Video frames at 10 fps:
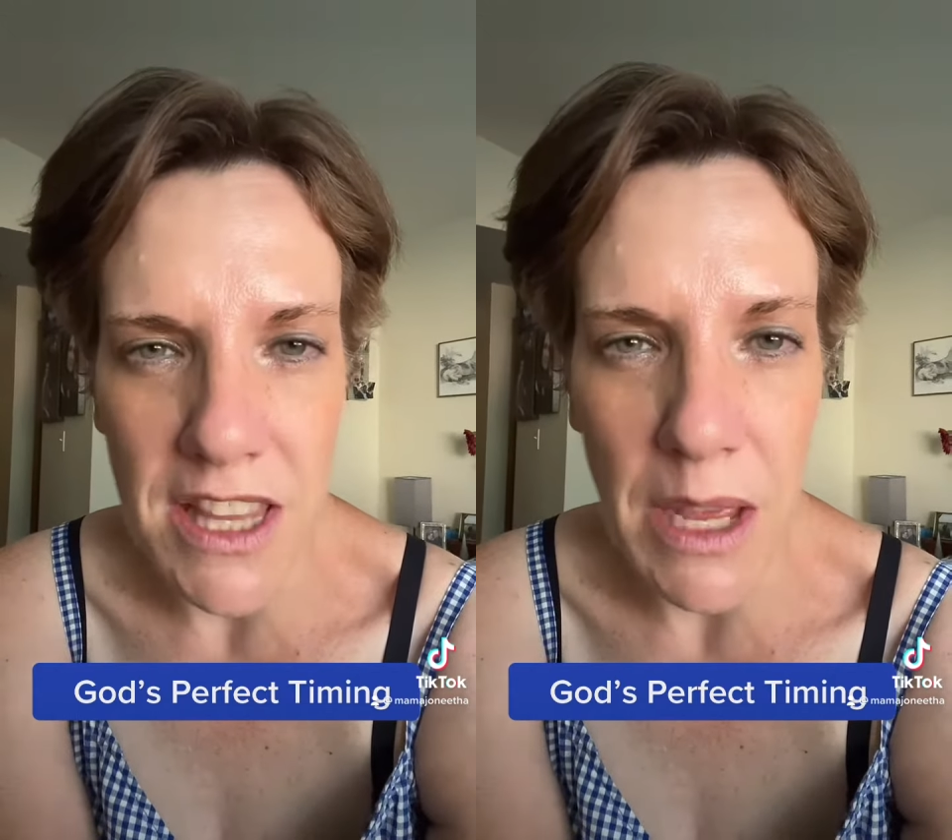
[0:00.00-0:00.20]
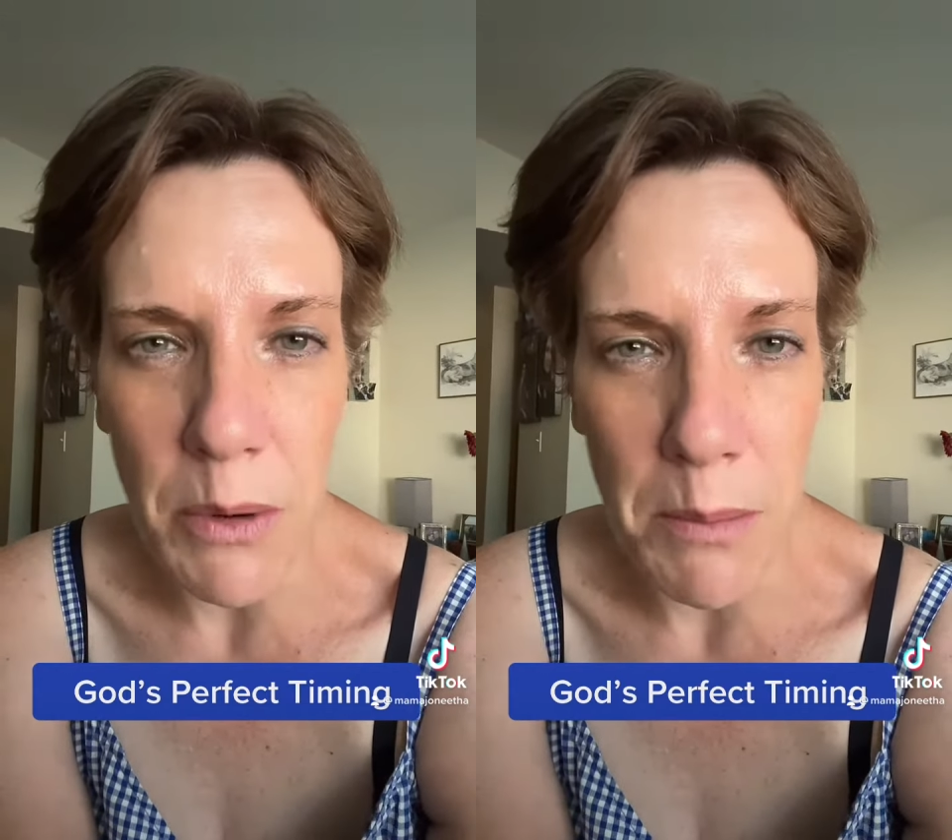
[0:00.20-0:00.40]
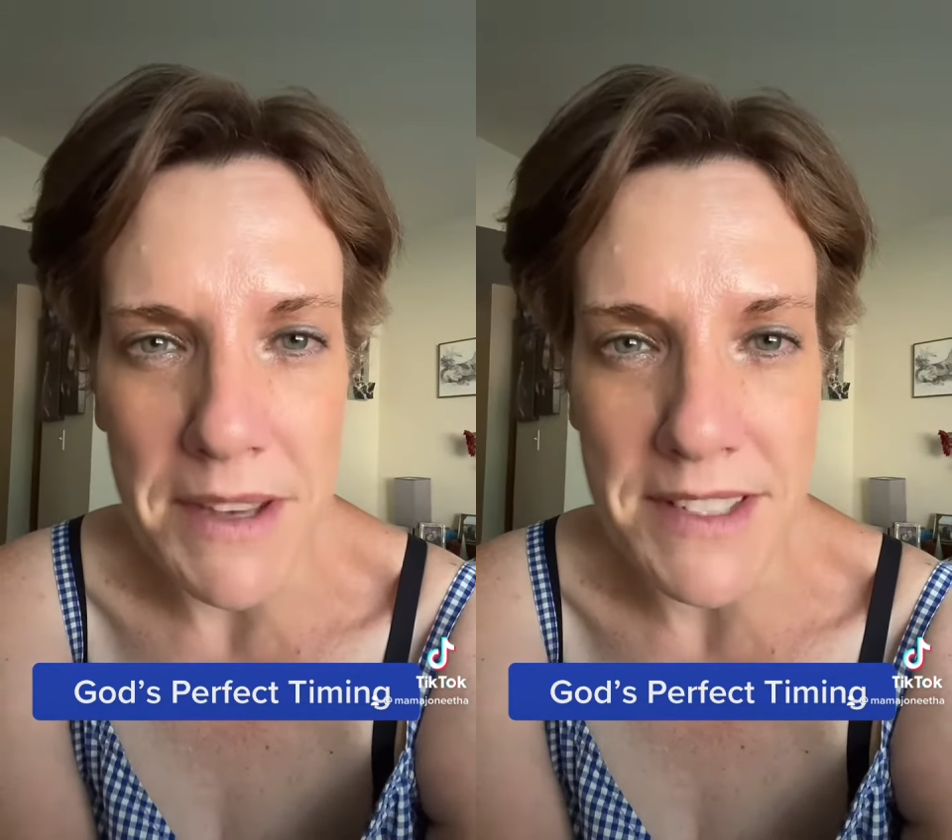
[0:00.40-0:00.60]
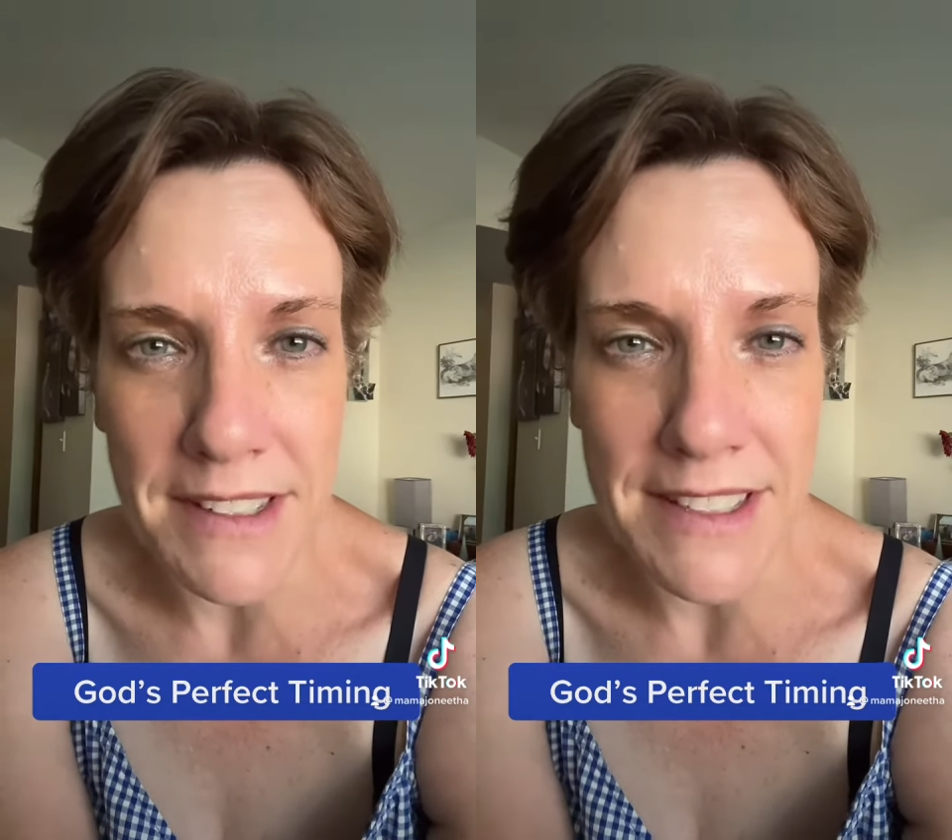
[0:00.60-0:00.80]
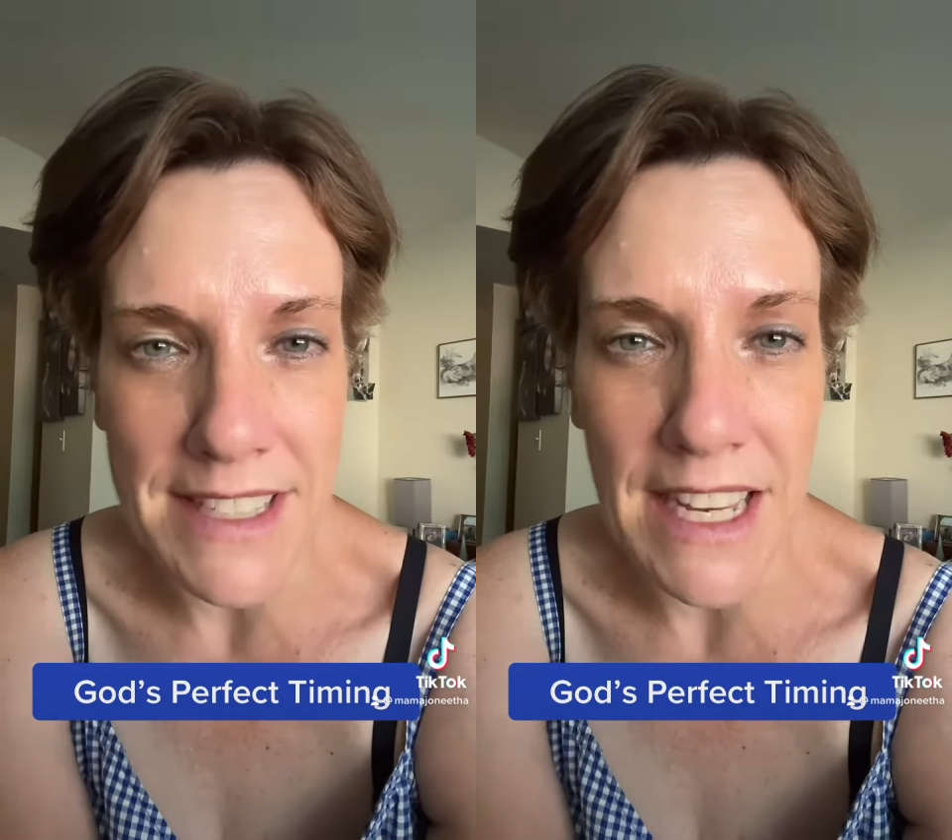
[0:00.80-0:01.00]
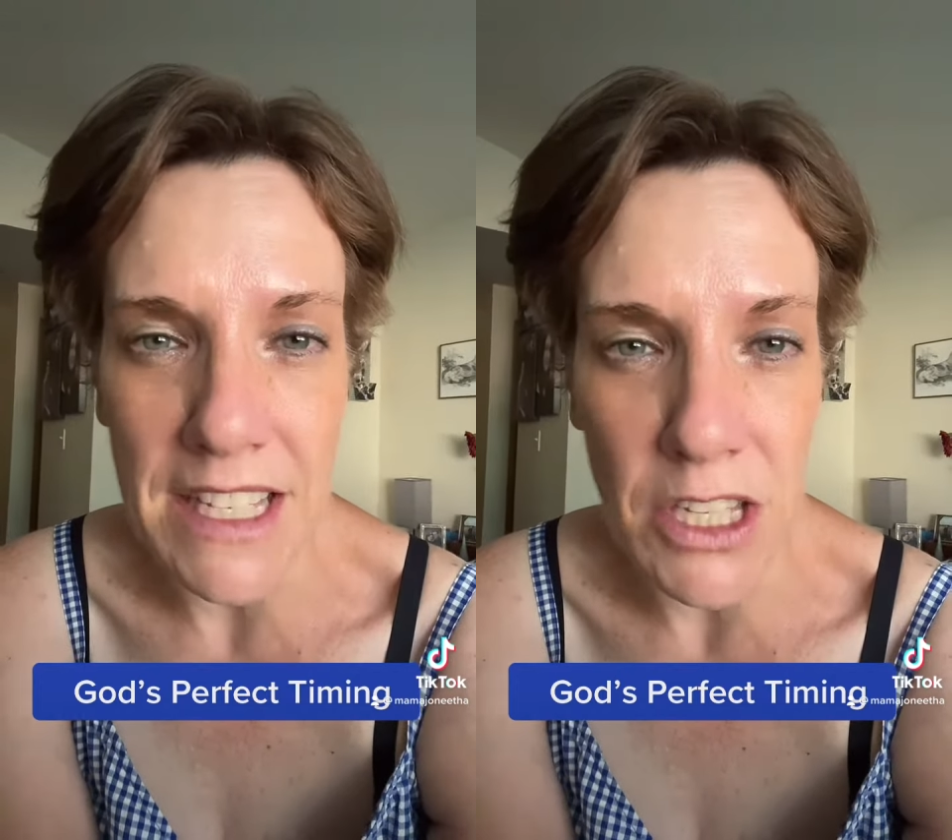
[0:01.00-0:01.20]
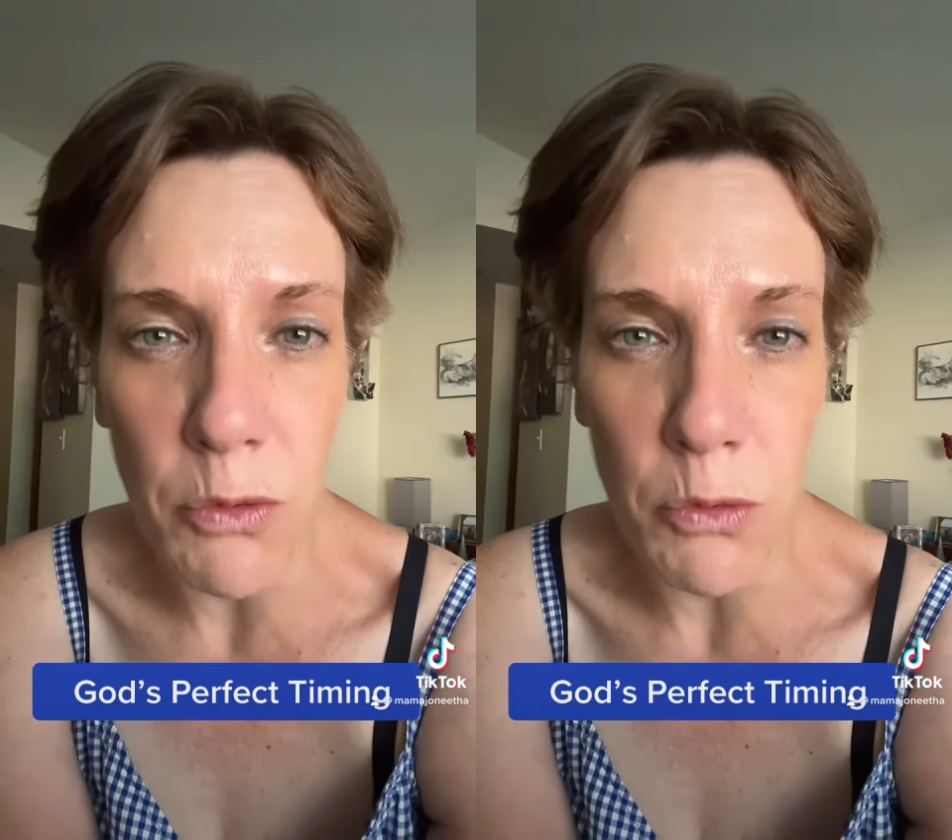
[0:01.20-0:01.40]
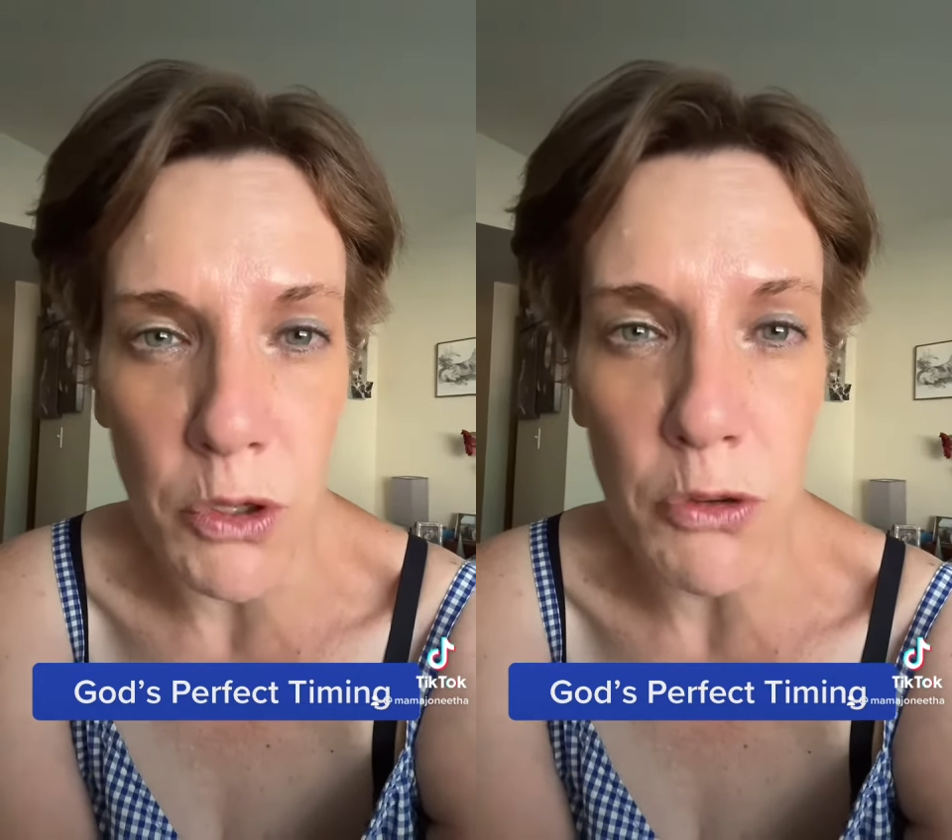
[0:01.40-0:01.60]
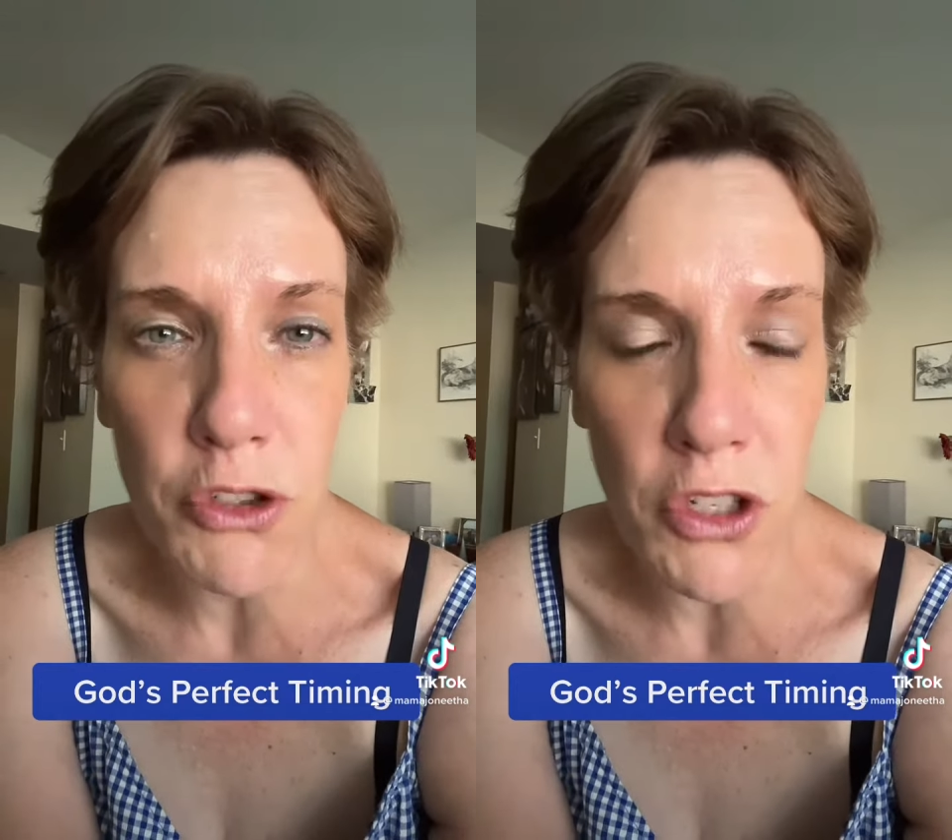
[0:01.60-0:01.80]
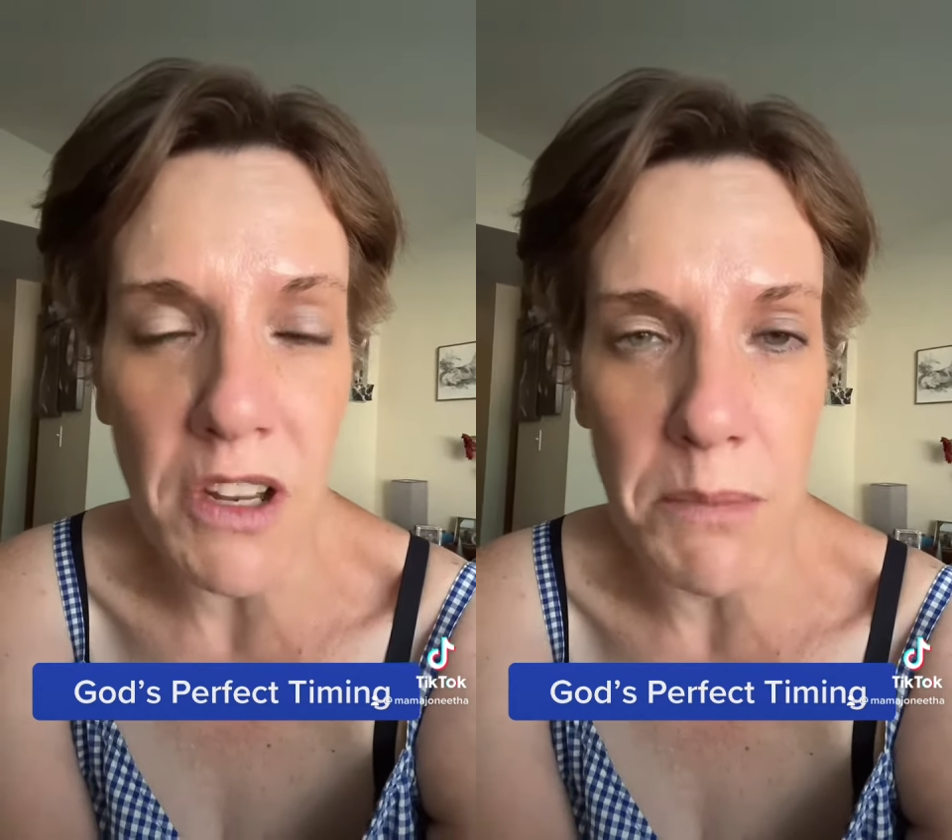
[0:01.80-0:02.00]
They were basically saying, you, you
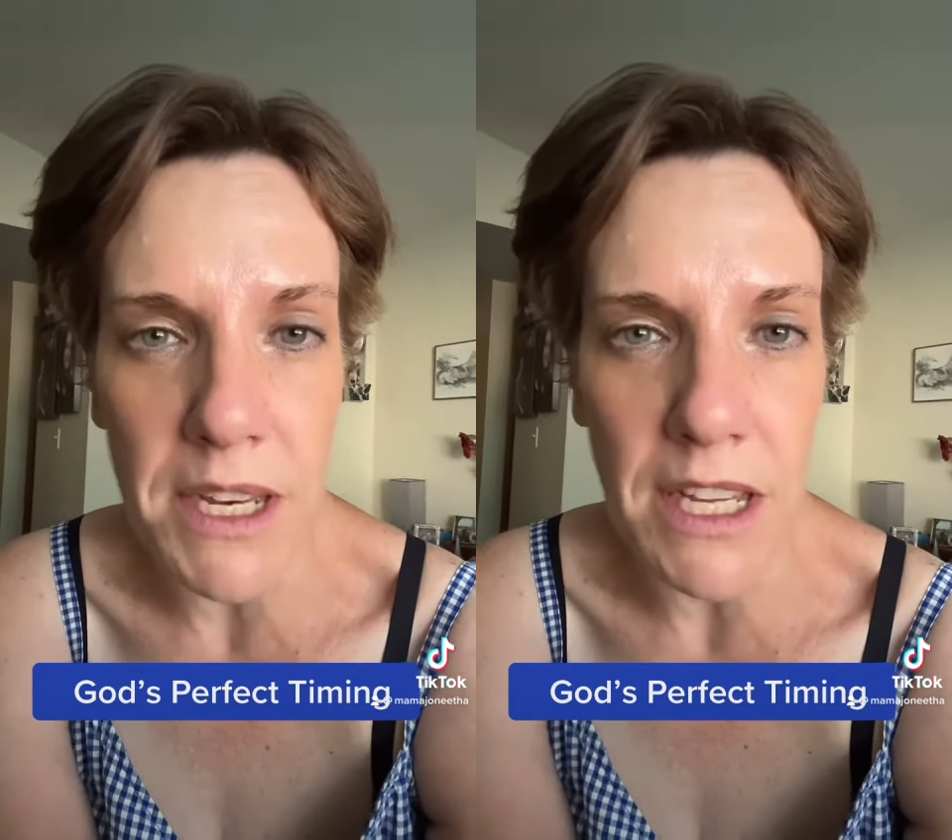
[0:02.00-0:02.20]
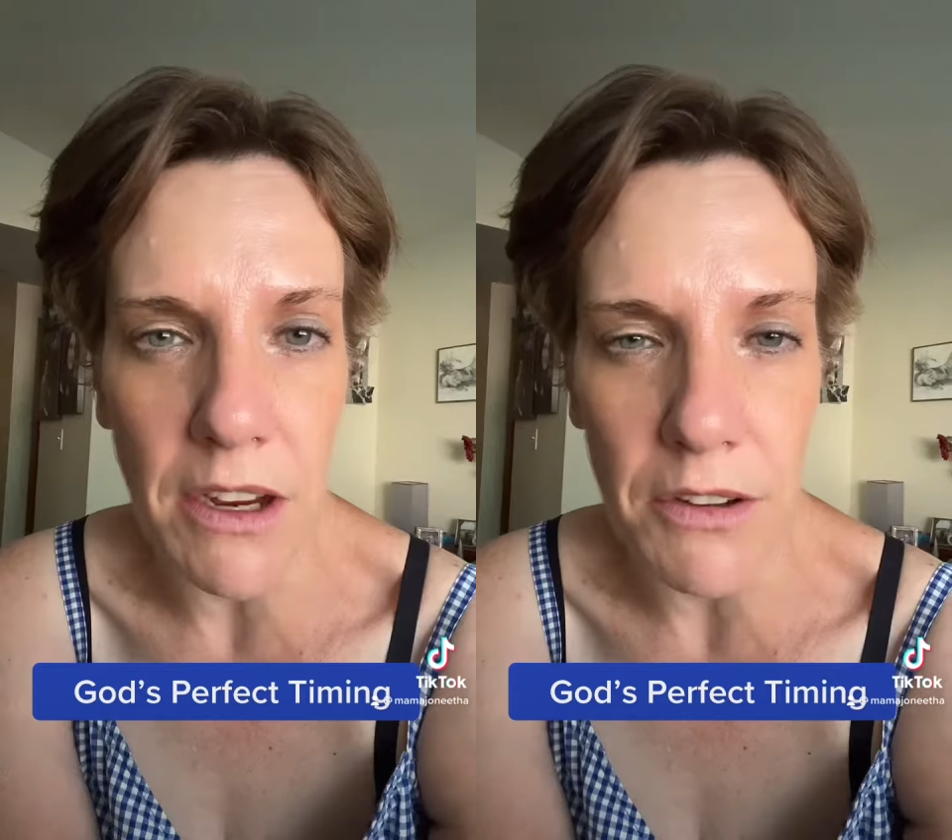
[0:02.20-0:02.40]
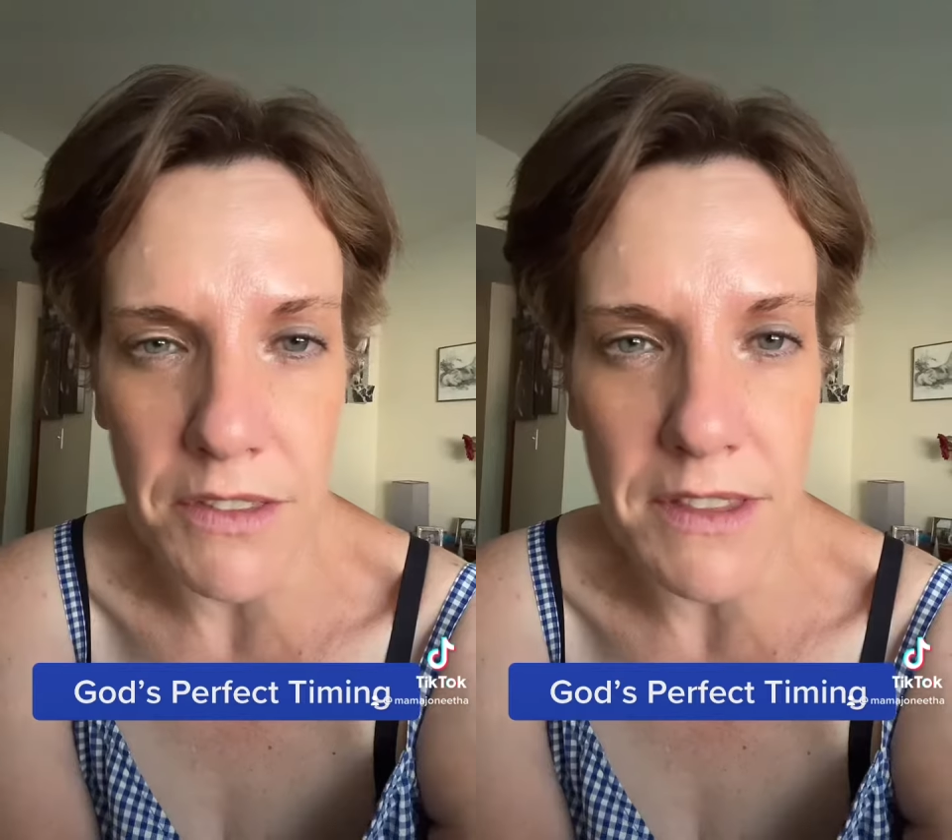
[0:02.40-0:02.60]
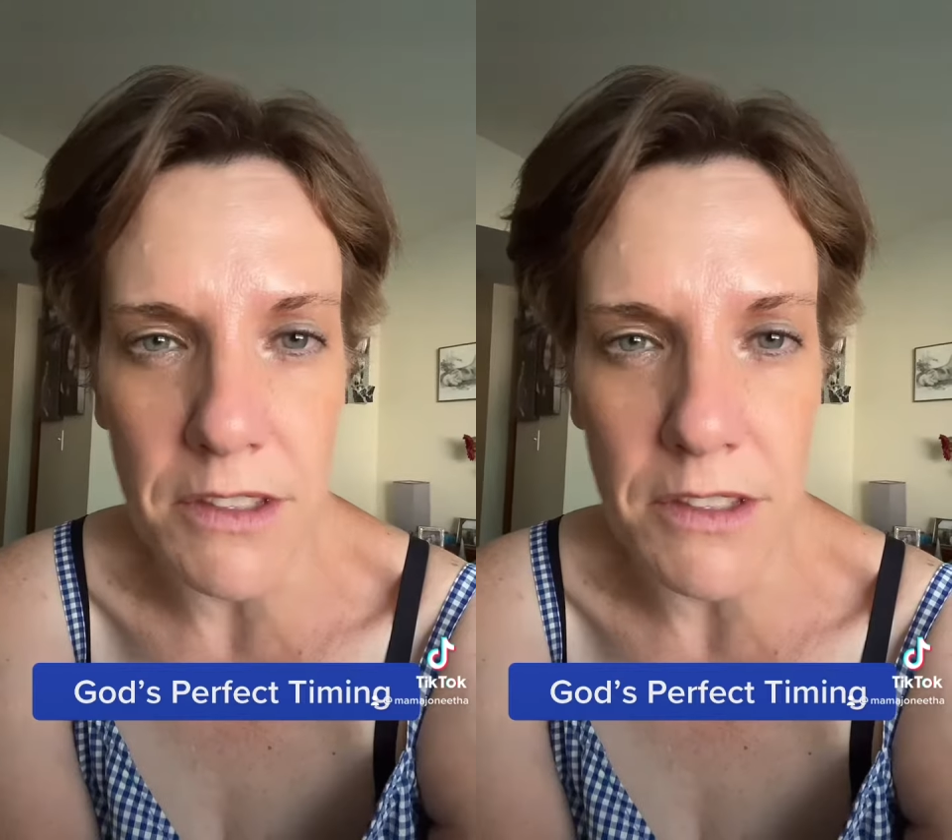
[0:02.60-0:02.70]
should have been here.